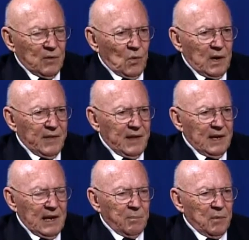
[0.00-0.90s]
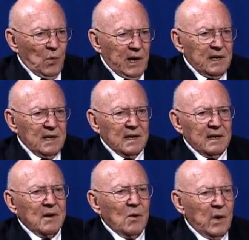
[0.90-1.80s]
why that happened. Why did he die?
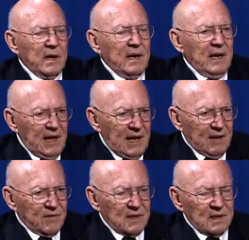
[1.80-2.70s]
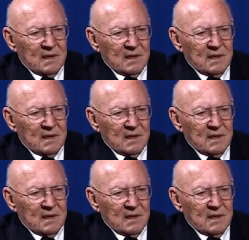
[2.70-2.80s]
Why did he have to die?